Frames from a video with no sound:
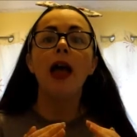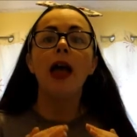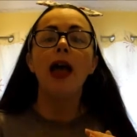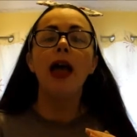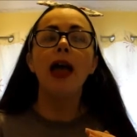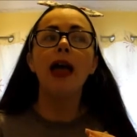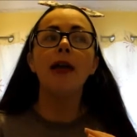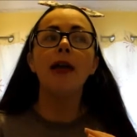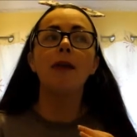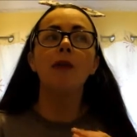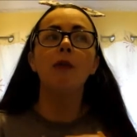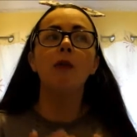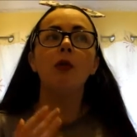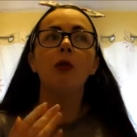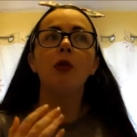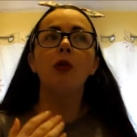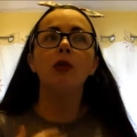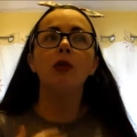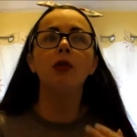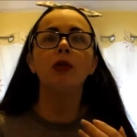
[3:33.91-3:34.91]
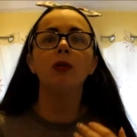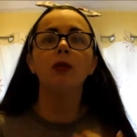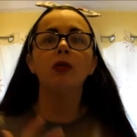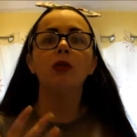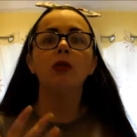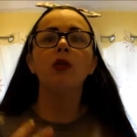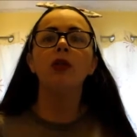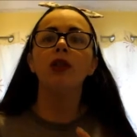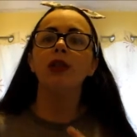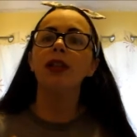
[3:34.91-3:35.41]
um, but there was
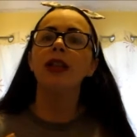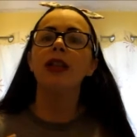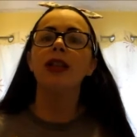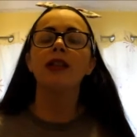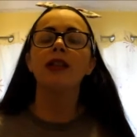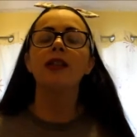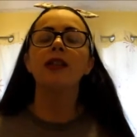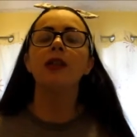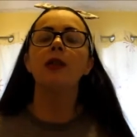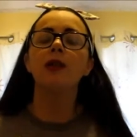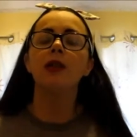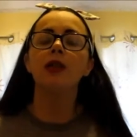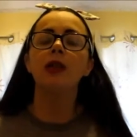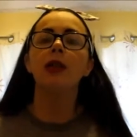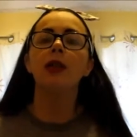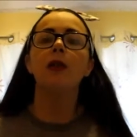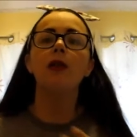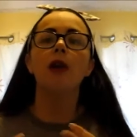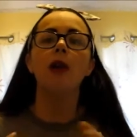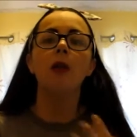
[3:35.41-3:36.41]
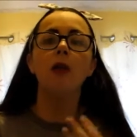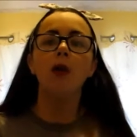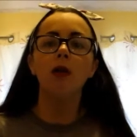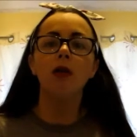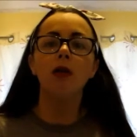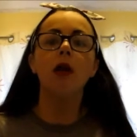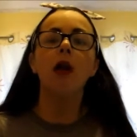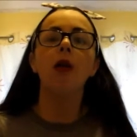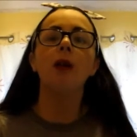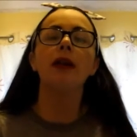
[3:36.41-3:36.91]
other things too too that I
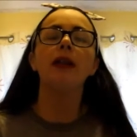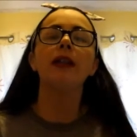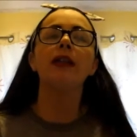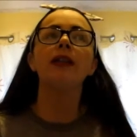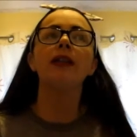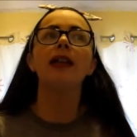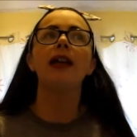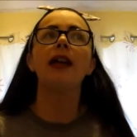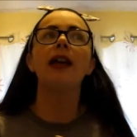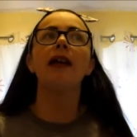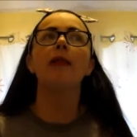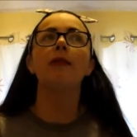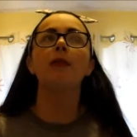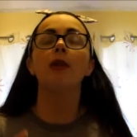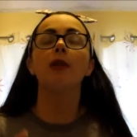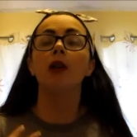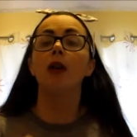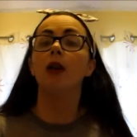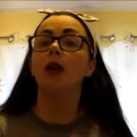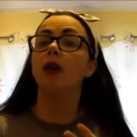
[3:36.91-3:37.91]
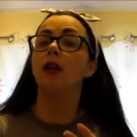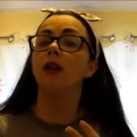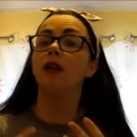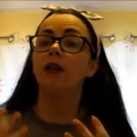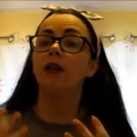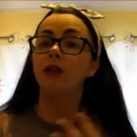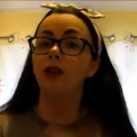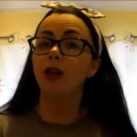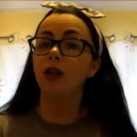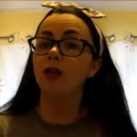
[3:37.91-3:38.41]
won't go into
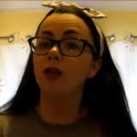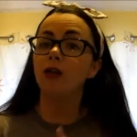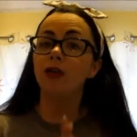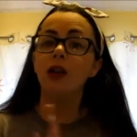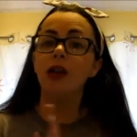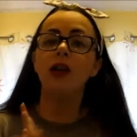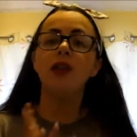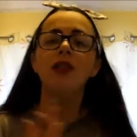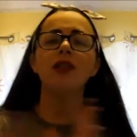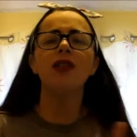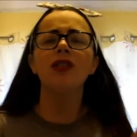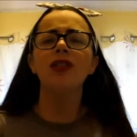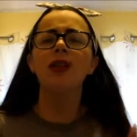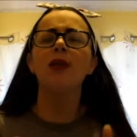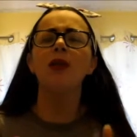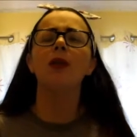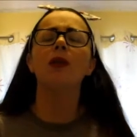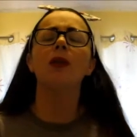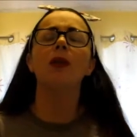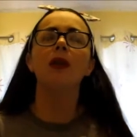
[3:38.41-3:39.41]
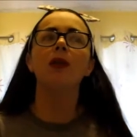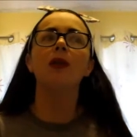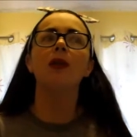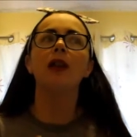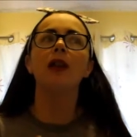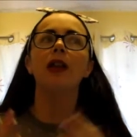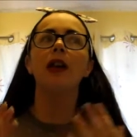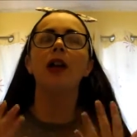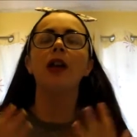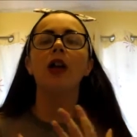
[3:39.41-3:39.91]
because I just I just don't want to go into it.
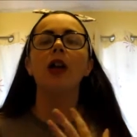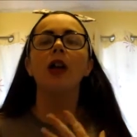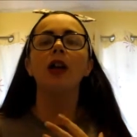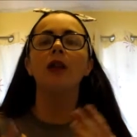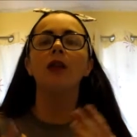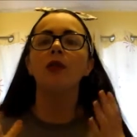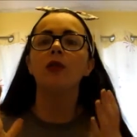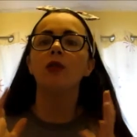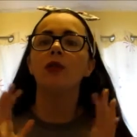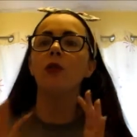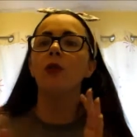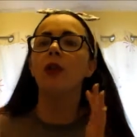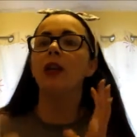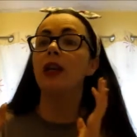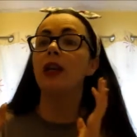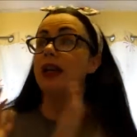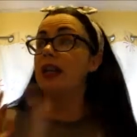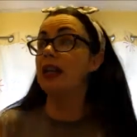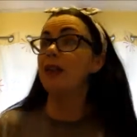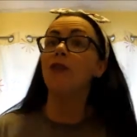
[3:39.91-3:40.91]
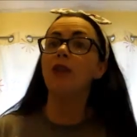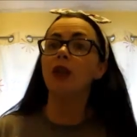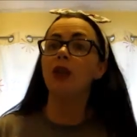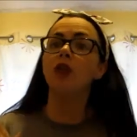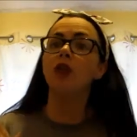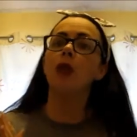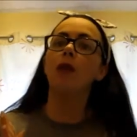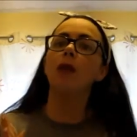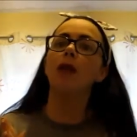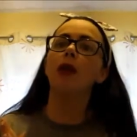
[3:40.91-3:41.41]
Like I kind of just want to leave that
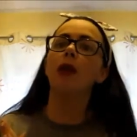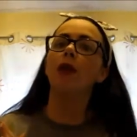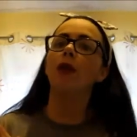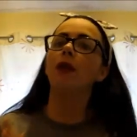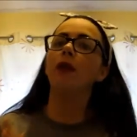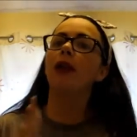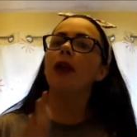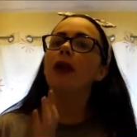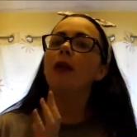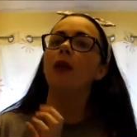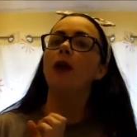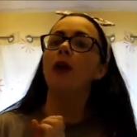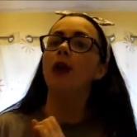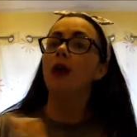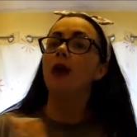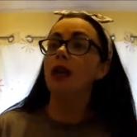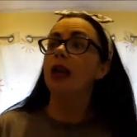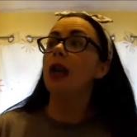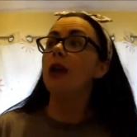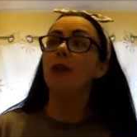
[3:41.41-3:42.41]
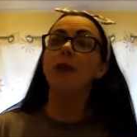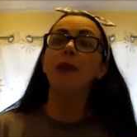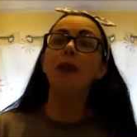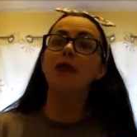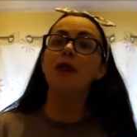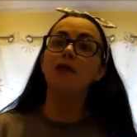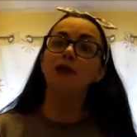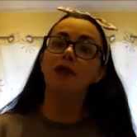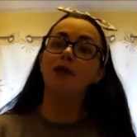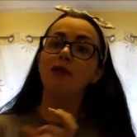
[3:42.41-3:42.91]
job alone now, get my
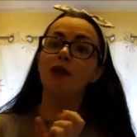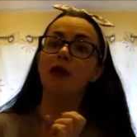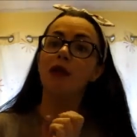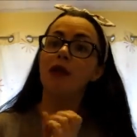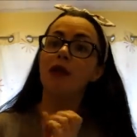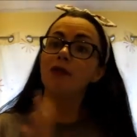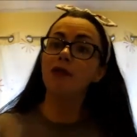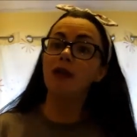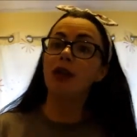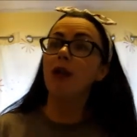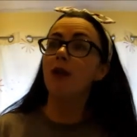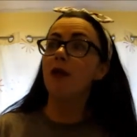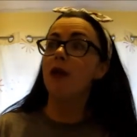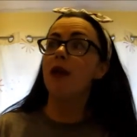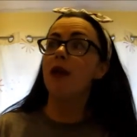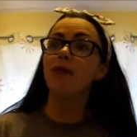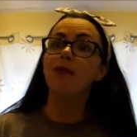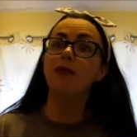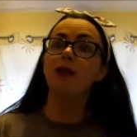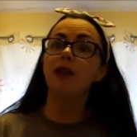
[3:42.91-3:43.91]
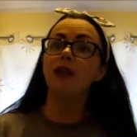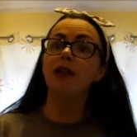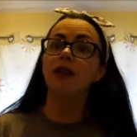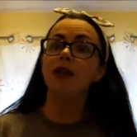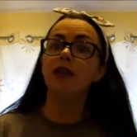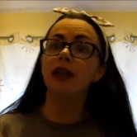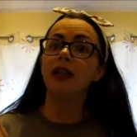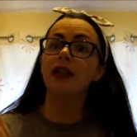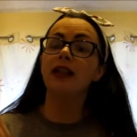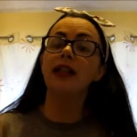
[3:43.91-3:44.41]
P45, get whatever else
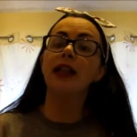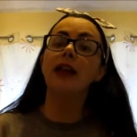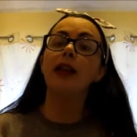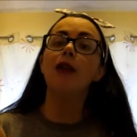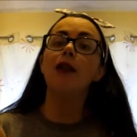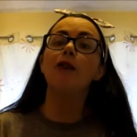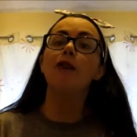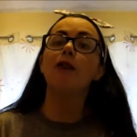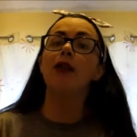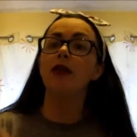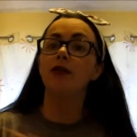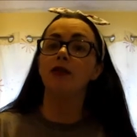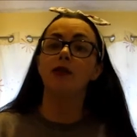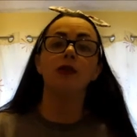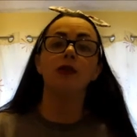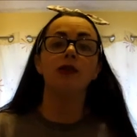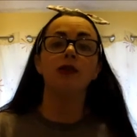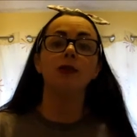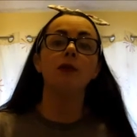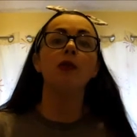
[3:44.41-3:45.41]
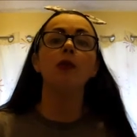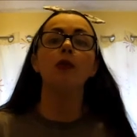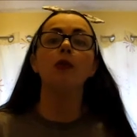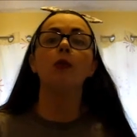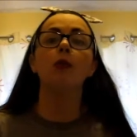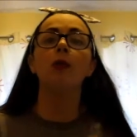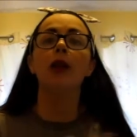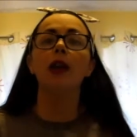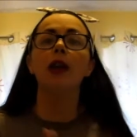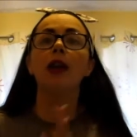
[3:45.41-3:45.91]
I need to get over, and just be
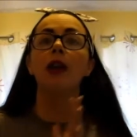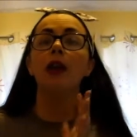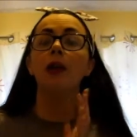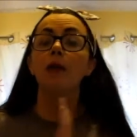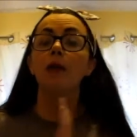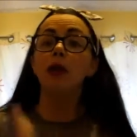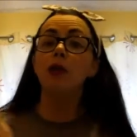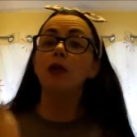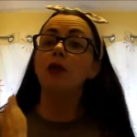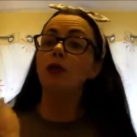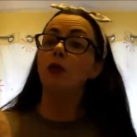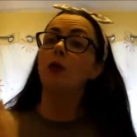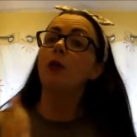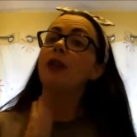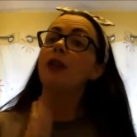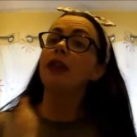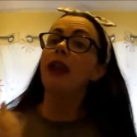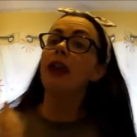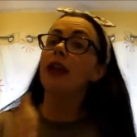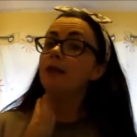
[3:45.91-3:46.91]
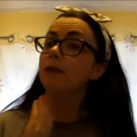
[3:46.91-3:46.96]
done with be done with that